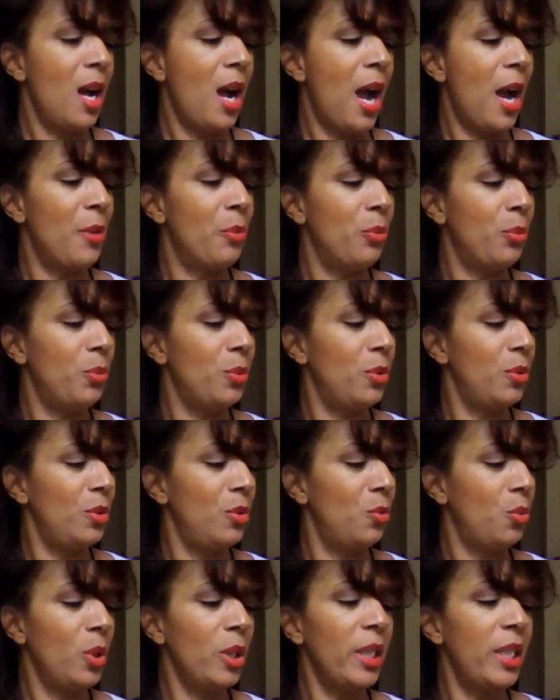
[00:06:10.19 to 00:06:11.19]
I
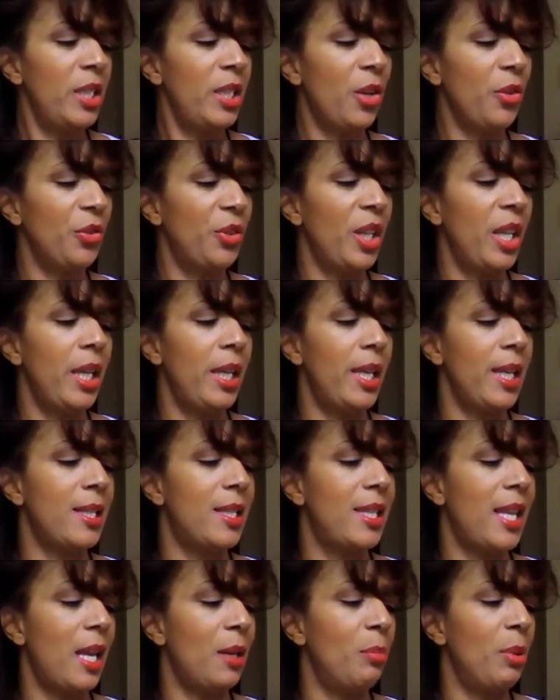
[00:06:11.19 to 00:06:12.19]
really don't think
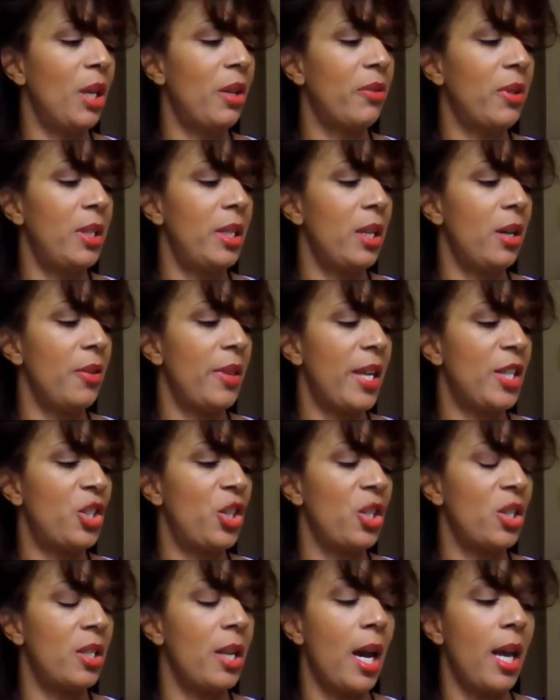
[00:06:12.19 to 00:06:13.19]
it's that big of a deal that
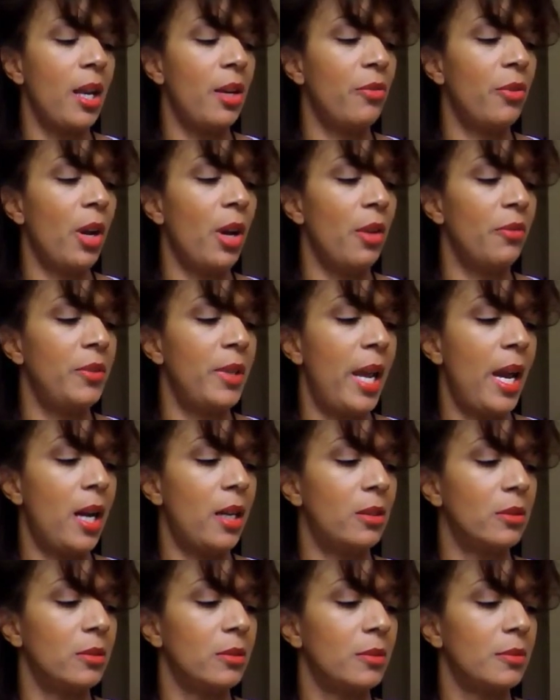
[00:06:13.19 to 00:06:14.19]
she's not involved
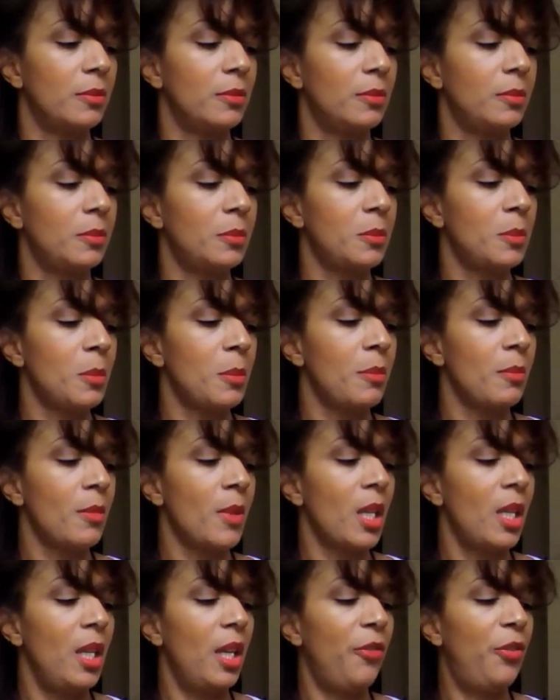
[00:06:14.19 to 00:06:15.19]
now.
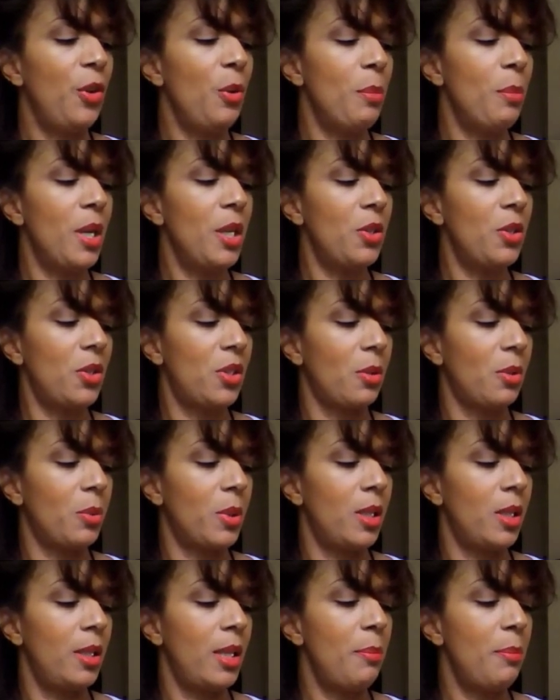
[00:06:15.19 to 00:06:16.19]
If you mentor
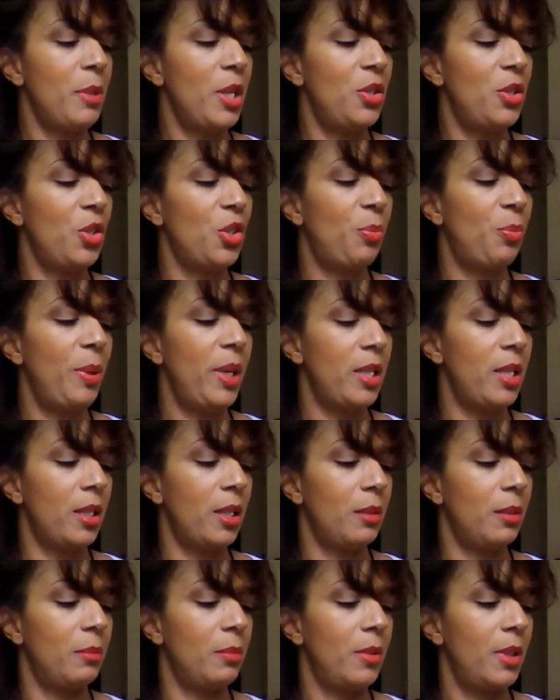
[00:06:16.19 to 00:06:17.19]
someone, that means you speak to
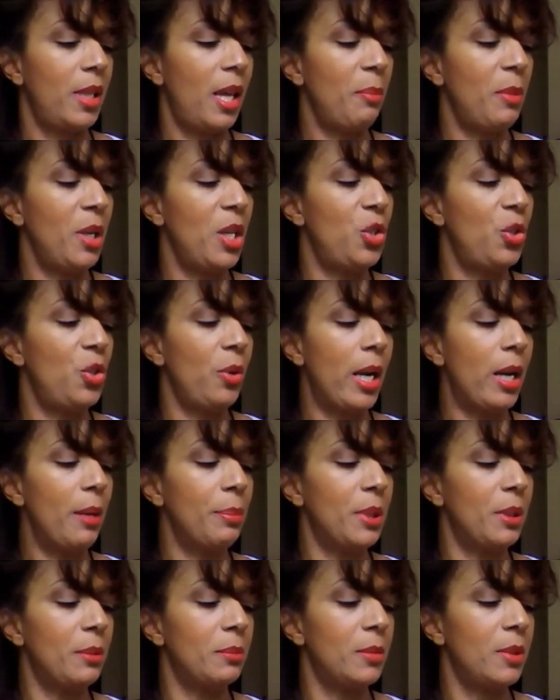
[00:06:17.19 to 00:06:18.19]
them. That means you
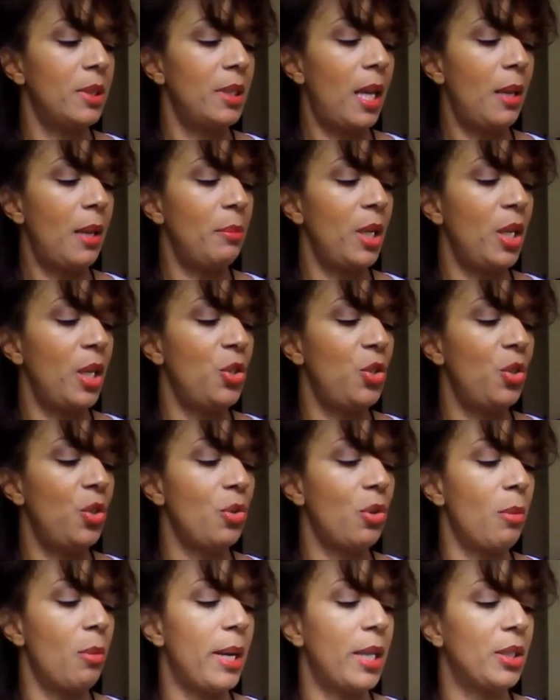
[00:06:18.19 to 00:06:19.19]
help them. That means you
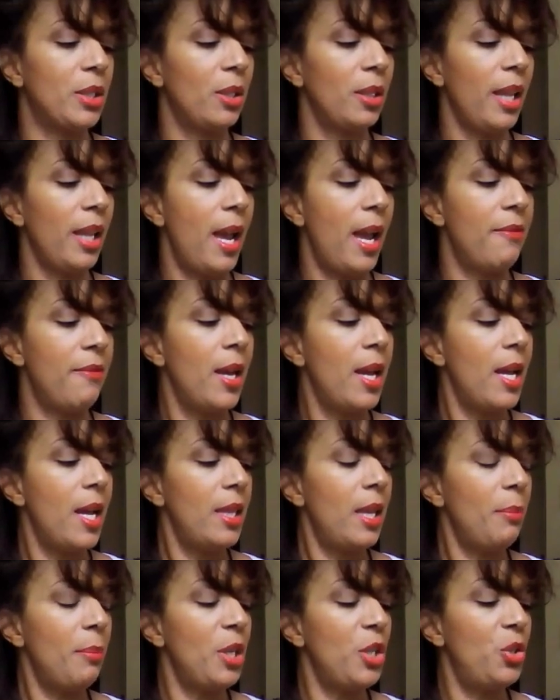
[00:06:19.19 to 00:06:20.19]
know about their life.
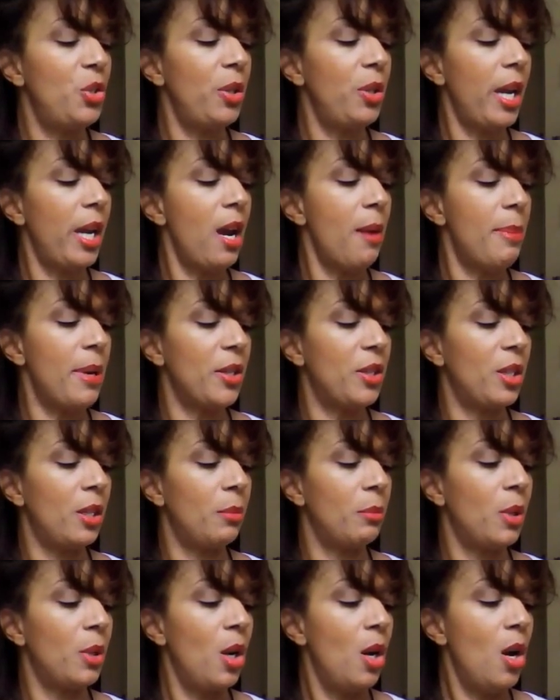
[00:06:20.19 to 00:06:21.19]
That means you care about
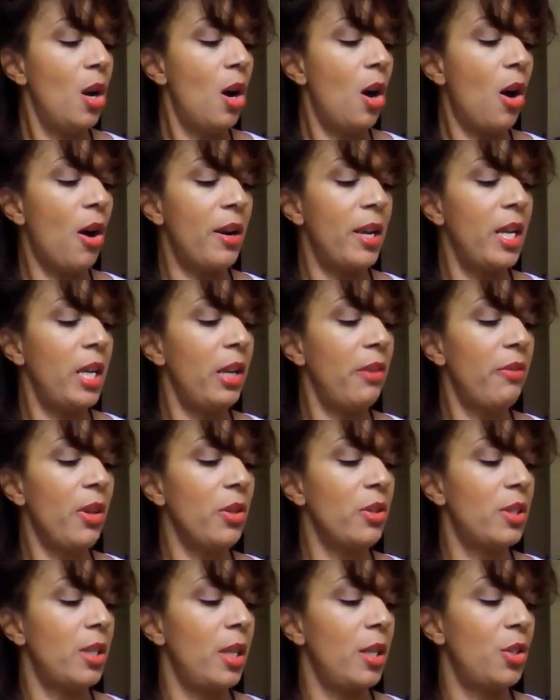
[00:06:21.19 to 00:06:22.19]
them. Are any of
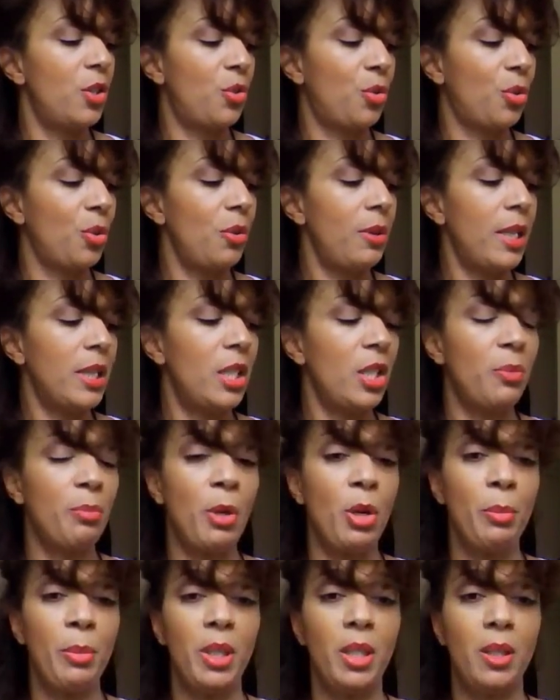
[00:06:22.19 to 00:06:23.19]
those things true at this
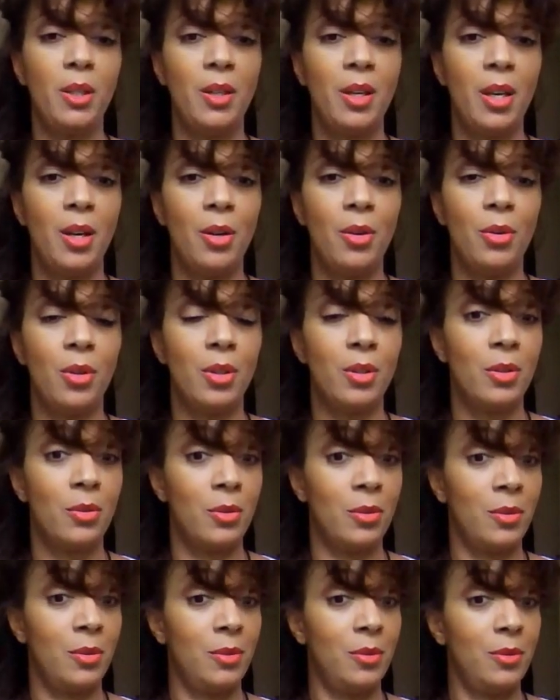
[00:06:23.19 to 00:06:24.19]
moment? No.
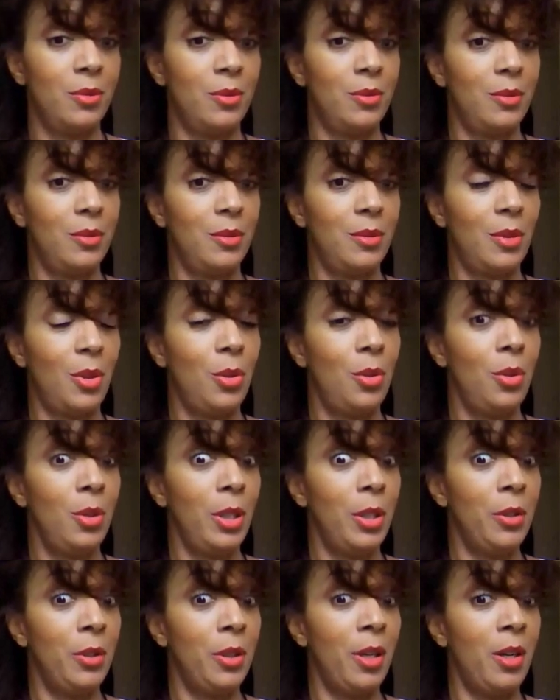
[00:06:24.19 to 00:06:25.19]
Oh,
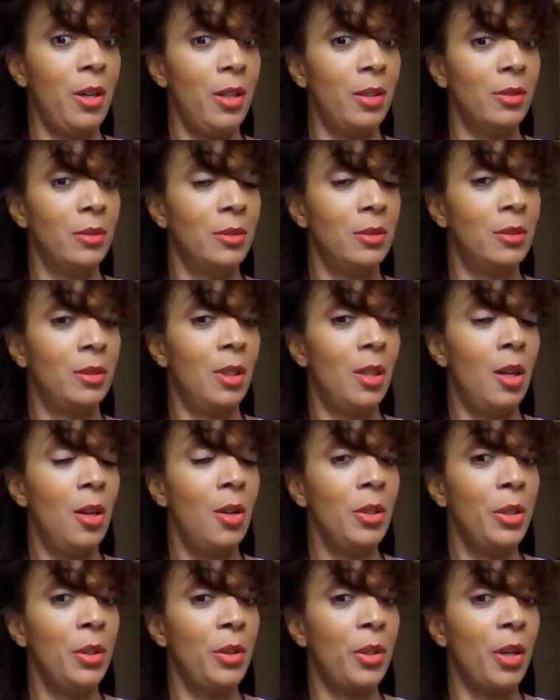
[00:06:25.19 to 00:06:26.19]
little girl. Oh,
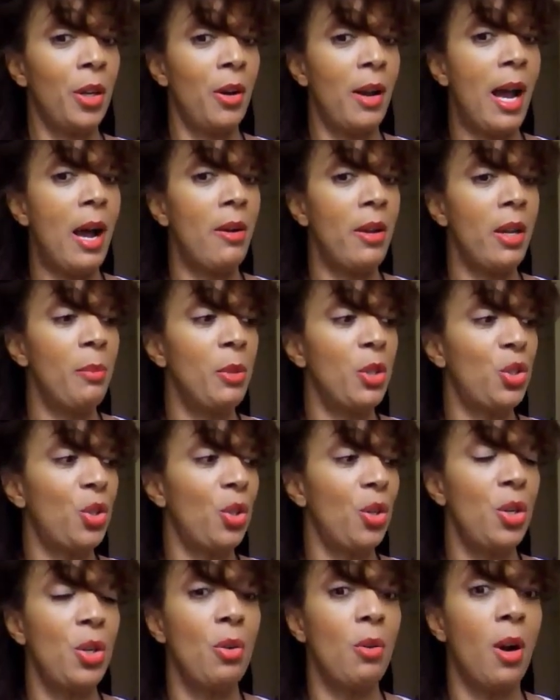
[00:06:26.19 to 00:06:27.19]
little girl, how
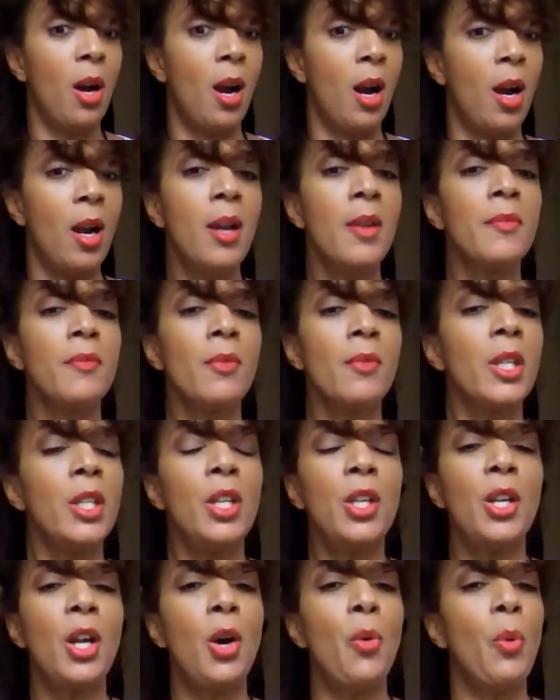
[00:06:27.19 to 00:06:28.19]
immature you are.
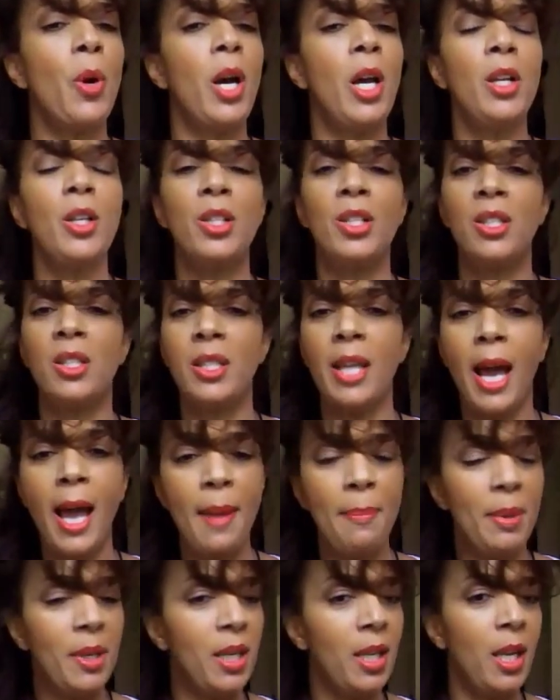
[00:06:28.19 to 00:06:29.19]
You know what?
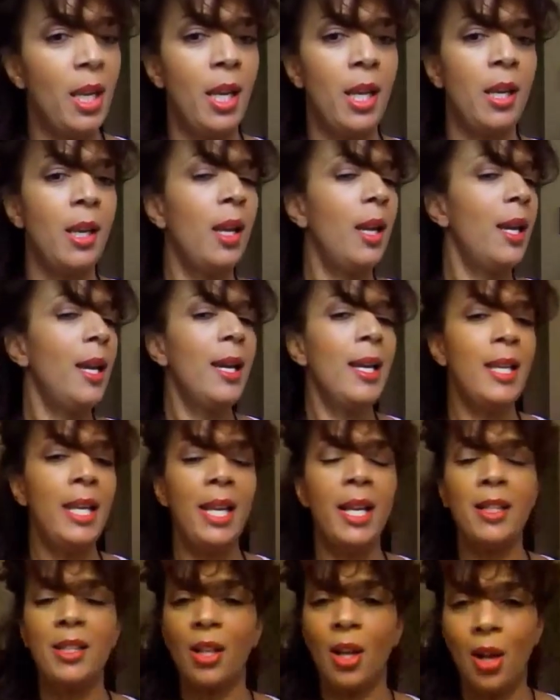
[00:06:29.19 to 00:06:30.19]
Type it in.
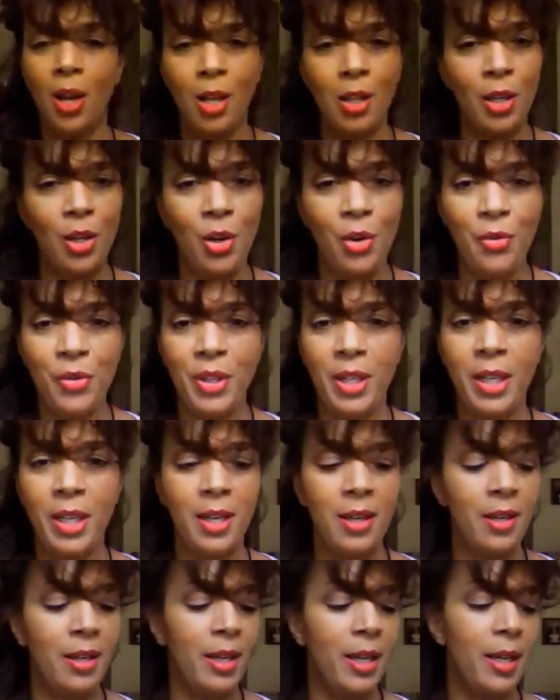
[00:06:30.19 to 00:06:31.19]
It's all over the
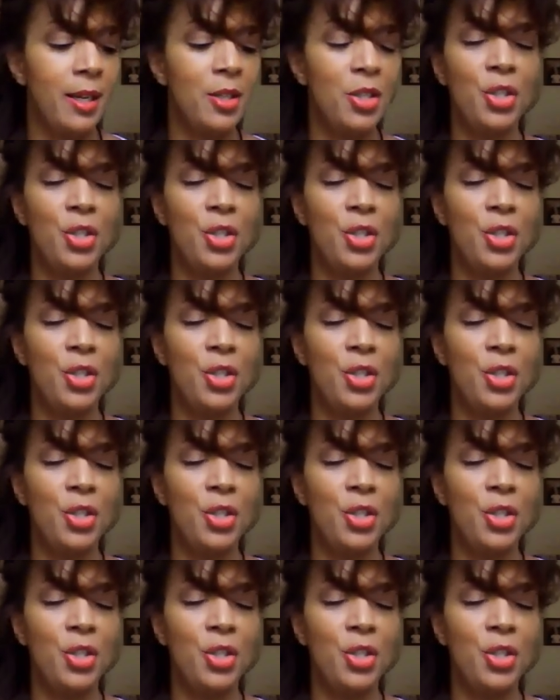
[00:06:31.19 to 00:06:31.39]
internet.